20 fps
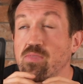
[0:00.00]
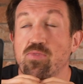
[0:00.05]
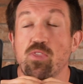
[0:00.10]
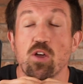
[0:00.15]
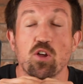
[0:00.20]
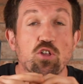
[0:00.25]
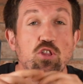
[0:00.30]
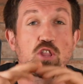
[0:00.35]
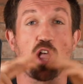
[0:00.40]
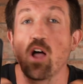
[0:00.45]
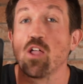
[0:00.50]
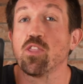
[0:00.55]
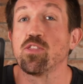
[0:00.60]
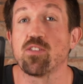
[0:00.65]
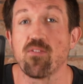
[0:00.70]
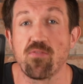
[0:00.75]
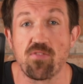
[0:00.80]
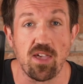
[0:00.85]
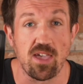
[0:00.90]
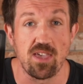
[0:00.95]
there's
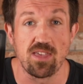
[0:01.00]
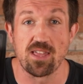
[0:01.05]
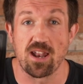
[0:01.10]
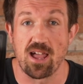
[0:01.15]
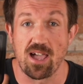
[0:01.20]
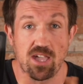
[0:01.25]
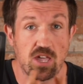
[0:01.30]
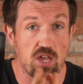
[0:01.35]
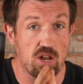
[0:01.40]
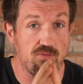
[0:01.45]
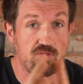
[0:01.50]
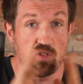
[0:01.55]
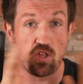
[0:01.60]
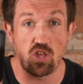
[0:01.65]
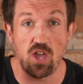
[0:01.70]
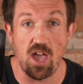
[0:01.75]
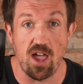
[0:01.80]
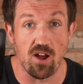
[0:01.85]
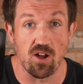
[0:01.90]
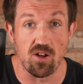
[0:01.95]
tons of things that I could have
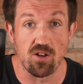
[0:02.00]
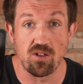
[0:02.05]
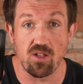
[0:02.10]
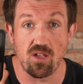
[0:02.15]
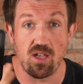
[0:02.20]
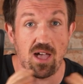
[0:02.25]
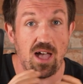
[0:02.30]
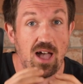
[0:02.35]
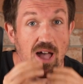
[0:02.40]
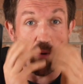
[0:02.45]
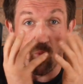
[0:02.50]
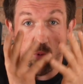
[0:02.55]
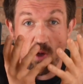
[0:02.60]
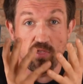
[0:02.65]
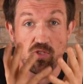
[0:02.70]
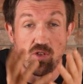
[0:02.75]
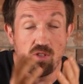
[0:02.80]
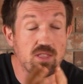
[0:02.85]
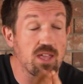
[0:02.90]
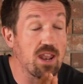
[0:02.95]
shared
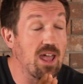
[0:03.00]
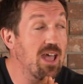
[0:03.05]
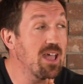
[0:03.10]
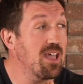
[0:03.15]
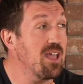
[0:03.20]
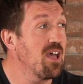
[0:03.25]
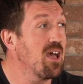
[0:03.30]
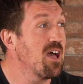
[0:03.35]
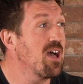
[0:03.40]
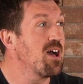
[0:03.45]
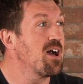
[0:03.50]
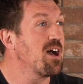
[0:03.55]
with you today,